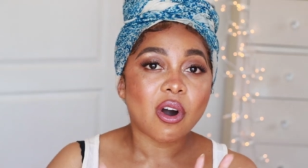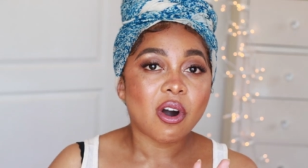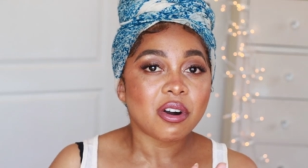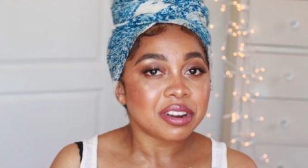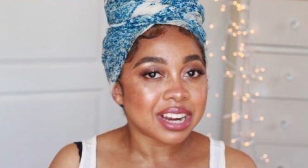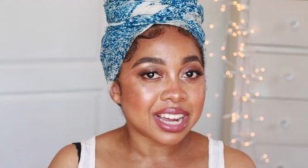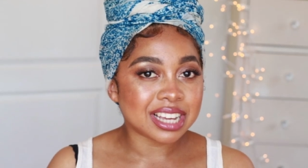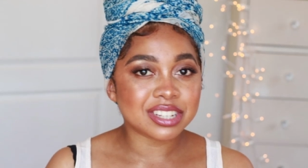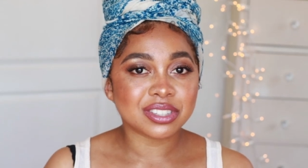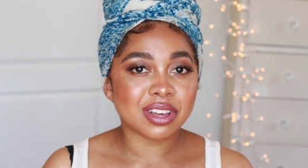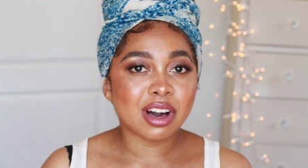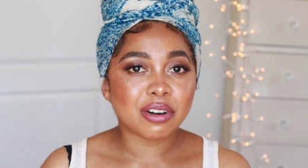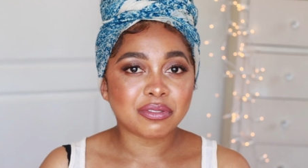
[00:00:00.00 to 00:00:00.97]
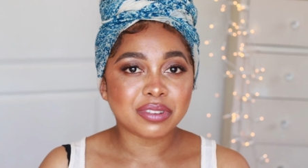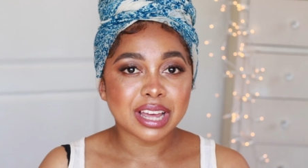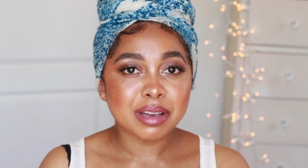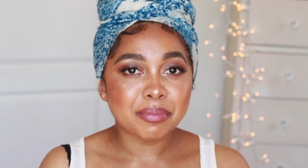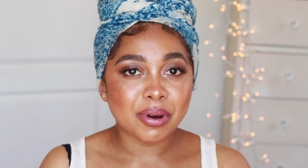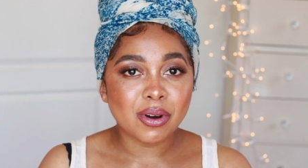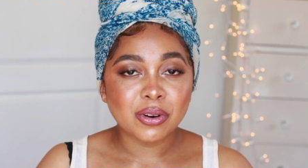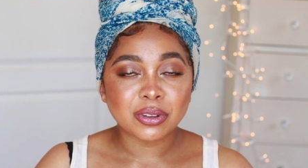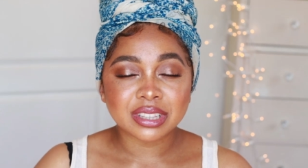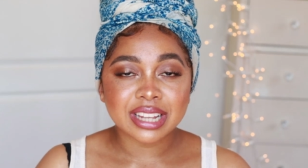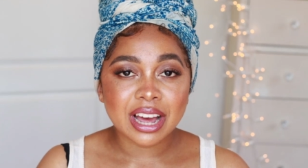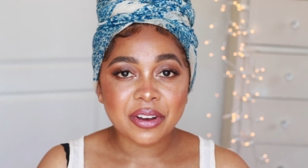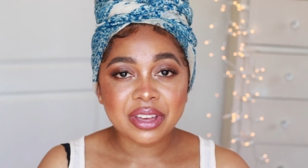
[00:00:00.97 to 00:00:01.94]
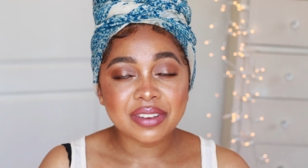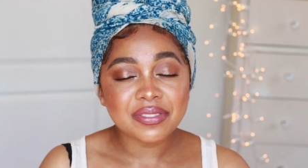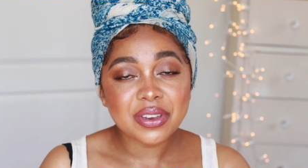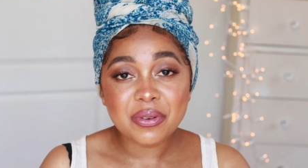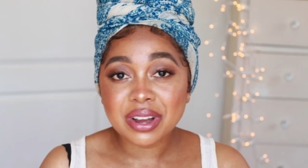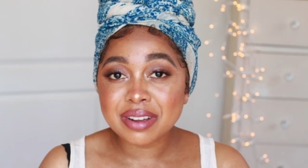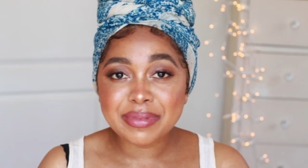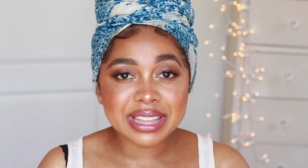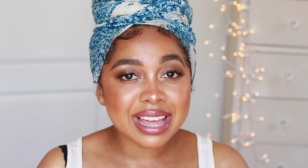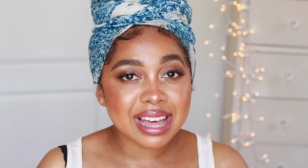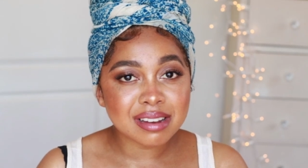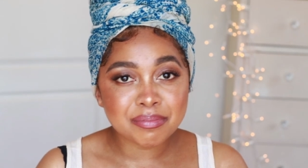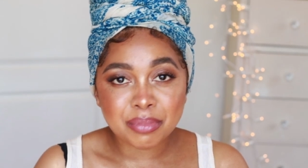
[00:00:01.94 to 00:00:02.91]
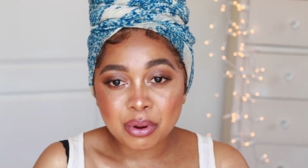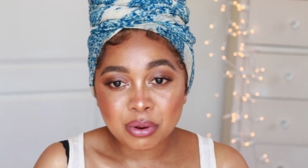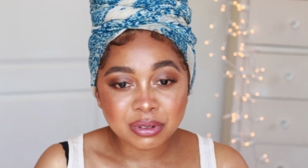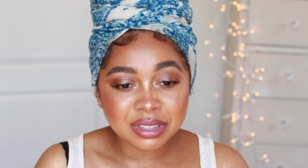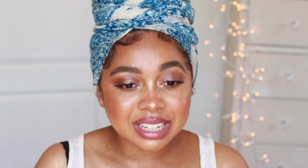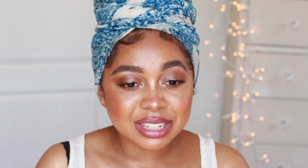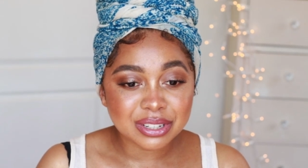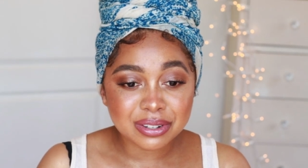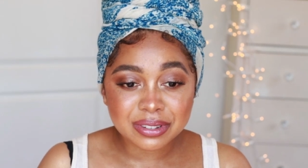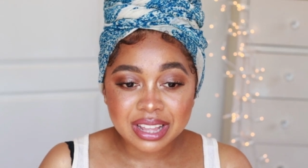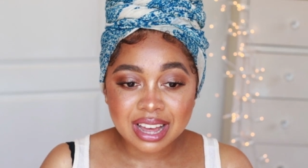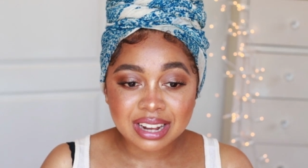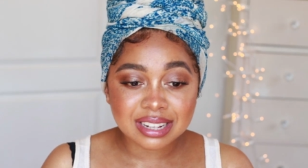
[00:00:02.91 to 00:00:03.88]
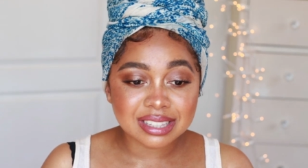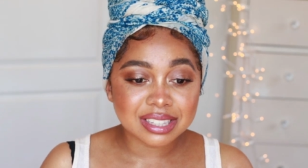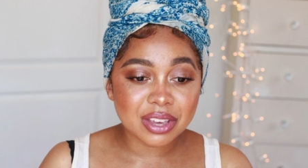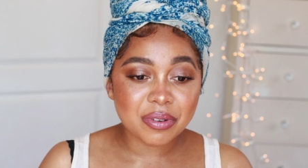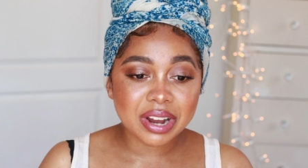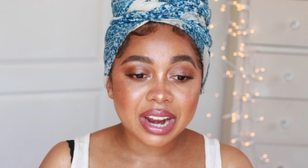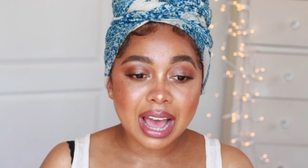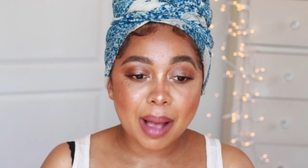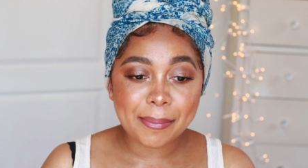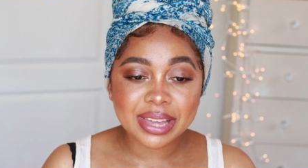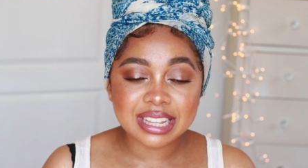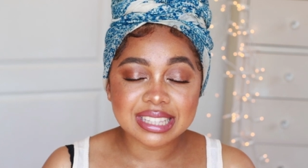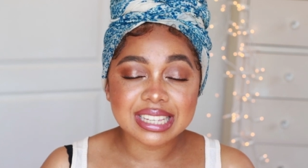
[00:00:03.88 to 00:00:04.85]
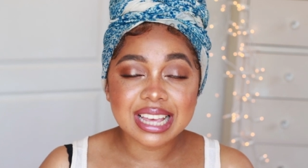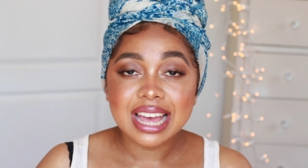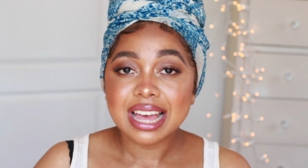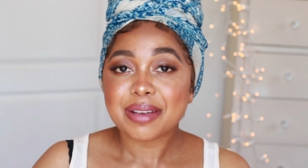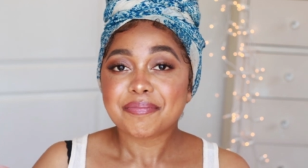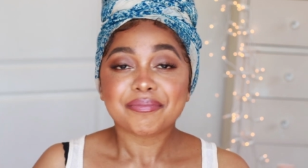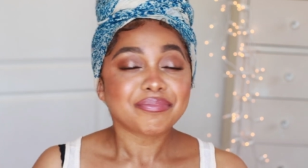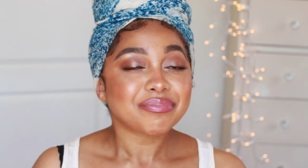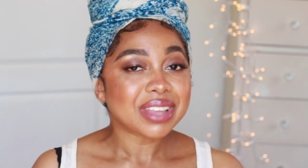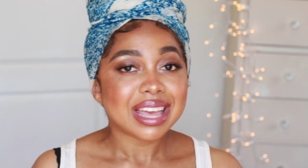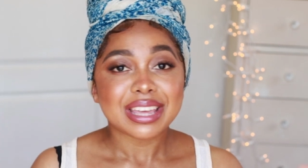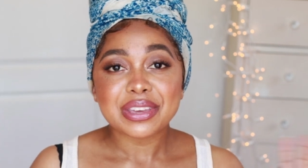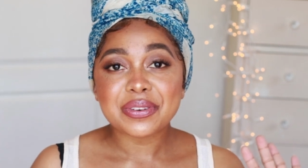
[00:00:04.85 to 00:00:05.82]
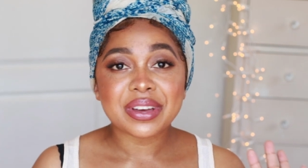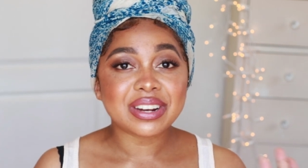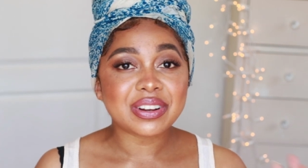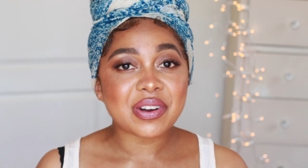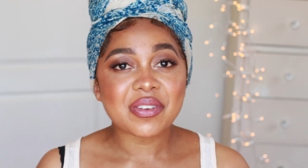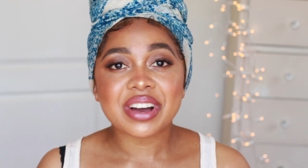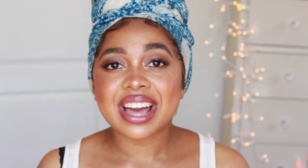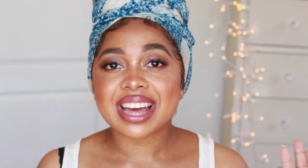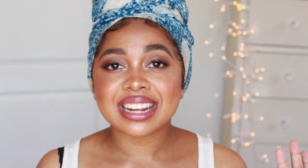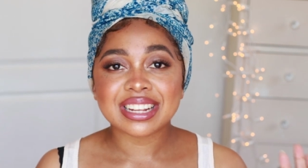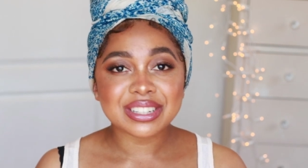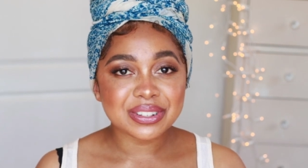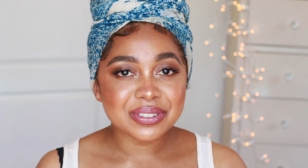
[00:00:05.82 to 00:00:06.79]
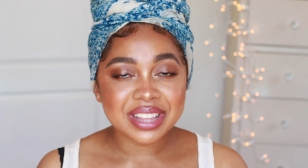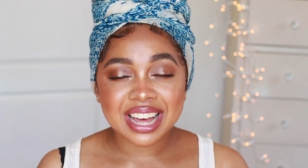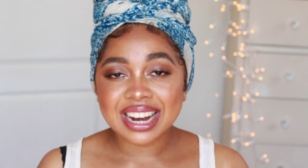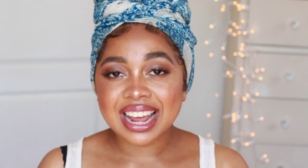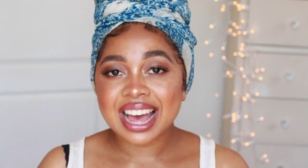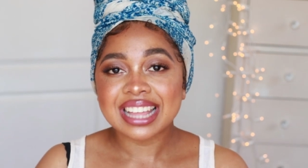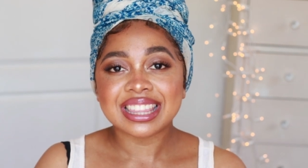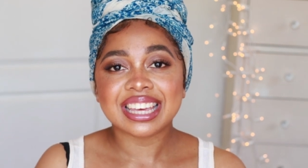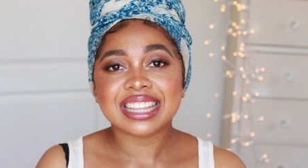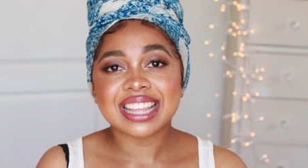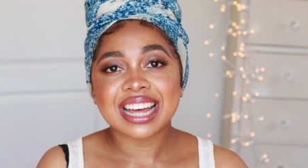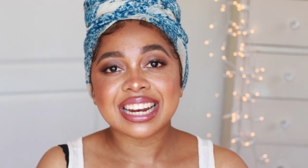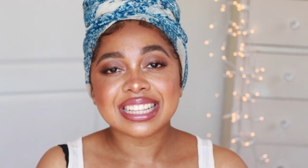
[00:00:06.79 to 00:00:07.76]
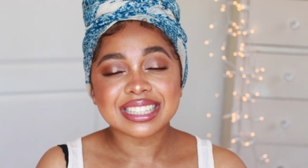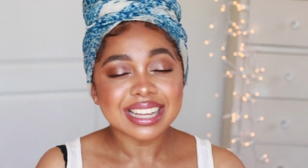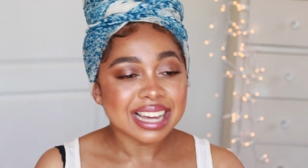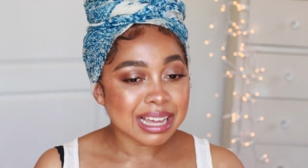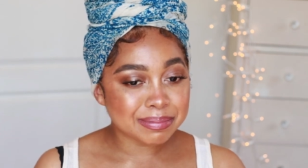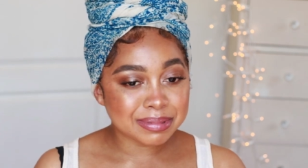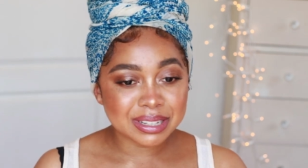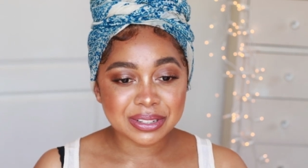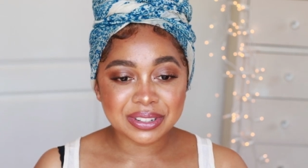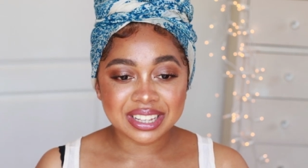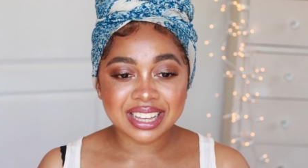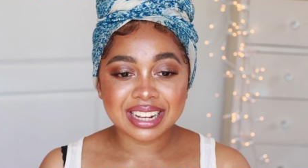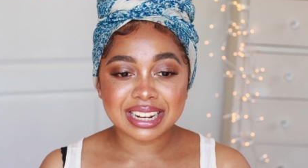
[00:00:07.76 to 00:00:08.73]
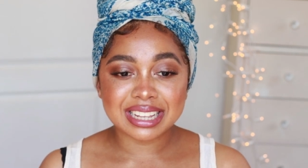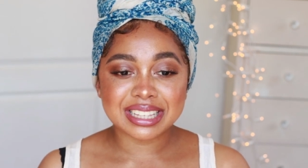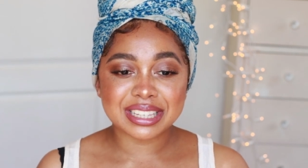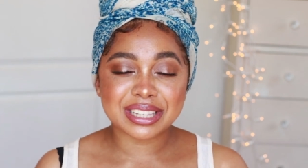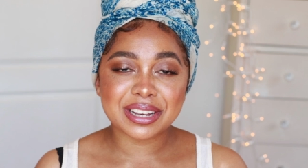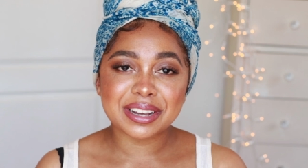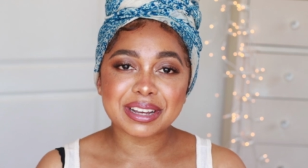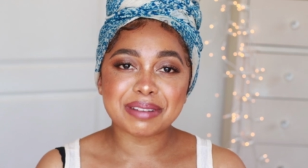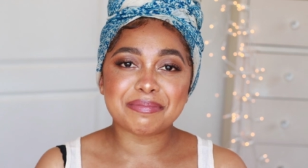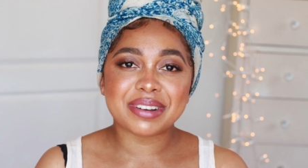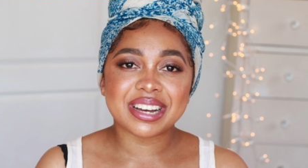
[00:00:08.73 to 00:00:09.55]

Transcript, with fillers: all her edges off like bald. Now, if you want to be that bold and do that and see what happens, you can go ahead and do that. I think that is absolutely unnecessary,